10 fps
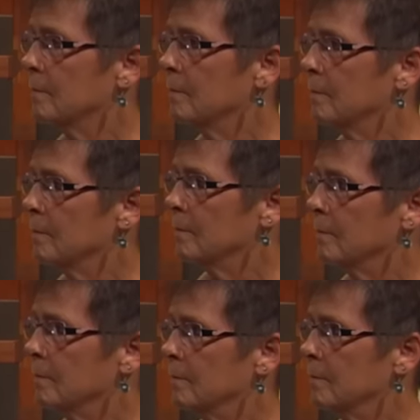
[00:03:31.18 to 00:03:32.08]

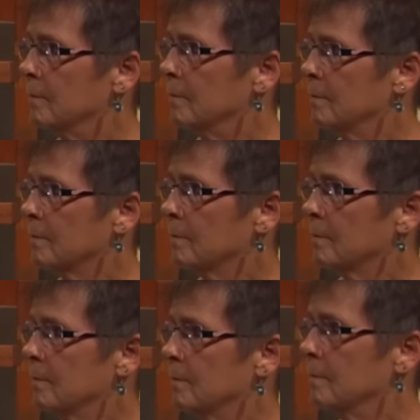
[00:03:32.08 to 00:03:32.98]

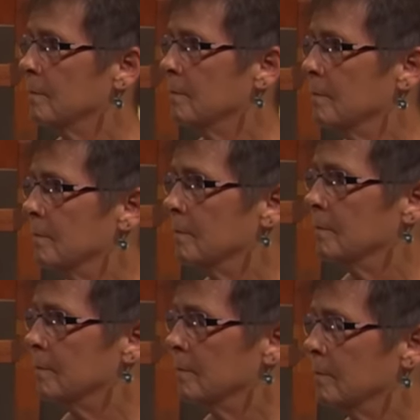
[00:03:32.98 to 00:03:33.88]

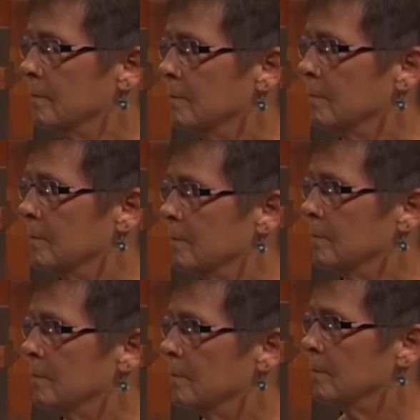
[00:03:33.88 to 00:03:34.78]

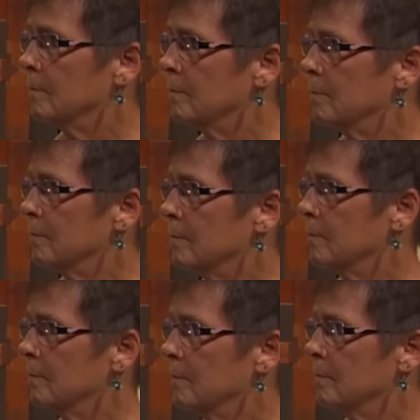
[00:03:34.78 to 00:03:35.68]

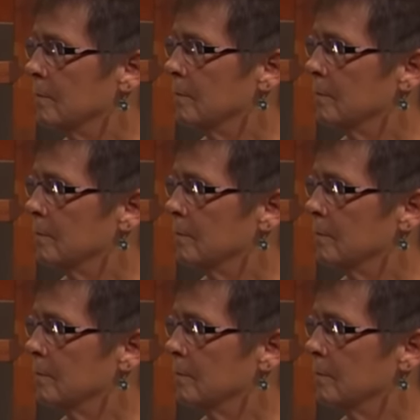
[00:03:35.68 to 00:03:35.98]
(silent)